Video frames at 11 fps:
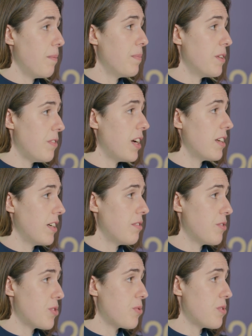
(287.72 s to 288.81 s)
the finite
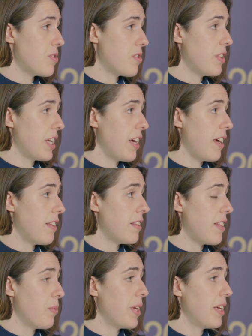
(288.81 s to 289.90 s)
resources on the earth,
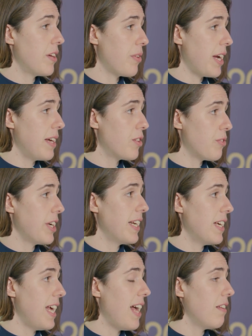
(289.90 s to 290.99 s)
that we create
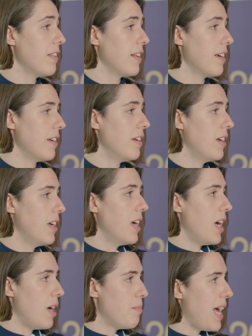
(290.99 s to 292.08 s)
greener, healthier,
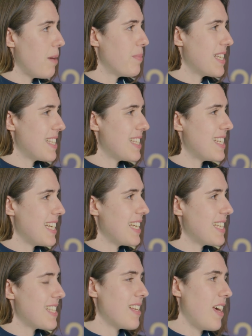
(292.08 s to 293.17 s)
happier
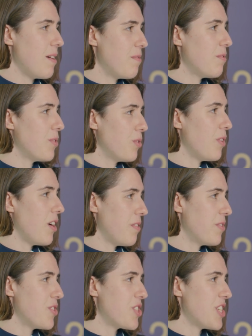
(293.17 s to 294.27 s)
cities for our
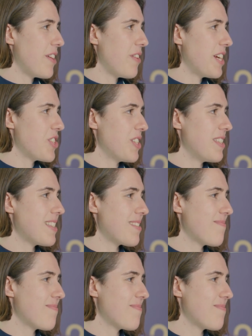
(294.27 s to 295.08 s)
future generations.